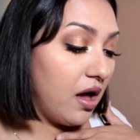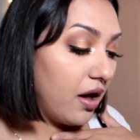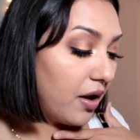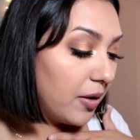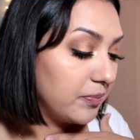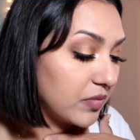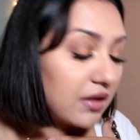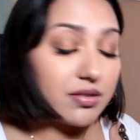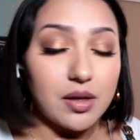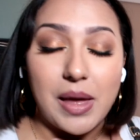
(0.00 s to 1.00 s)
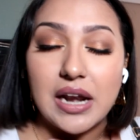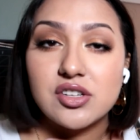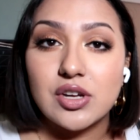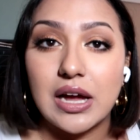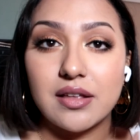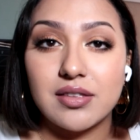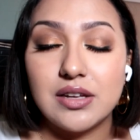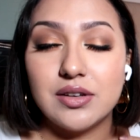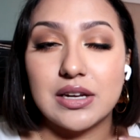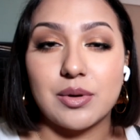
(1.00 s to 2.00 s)
um so mad at you guys
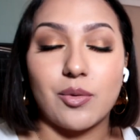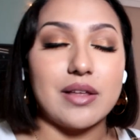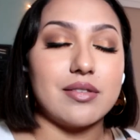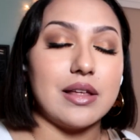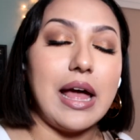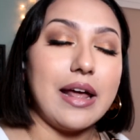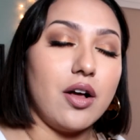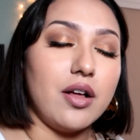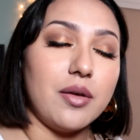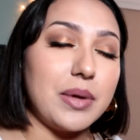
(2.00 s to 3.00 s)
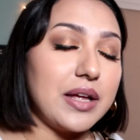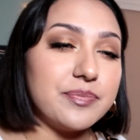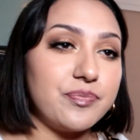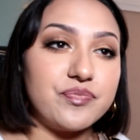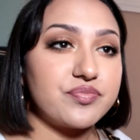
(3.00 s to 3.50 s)
that you didn't request it at all but